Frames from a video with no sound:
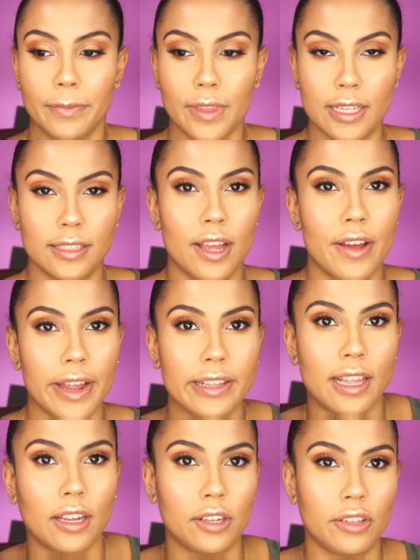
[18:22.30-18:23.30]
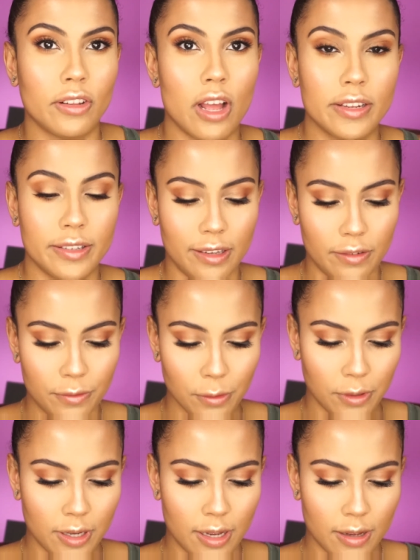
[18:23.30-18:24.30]
That's how I got that glossy
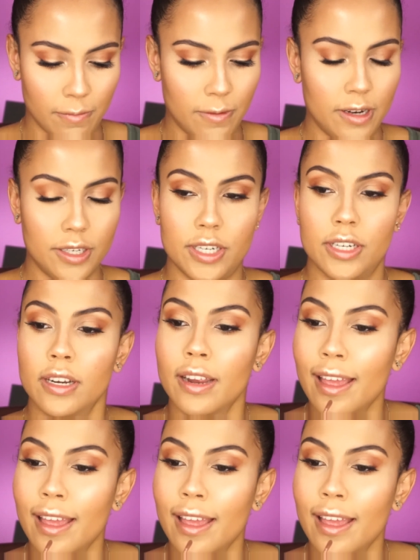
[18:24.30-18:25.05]
full coverage.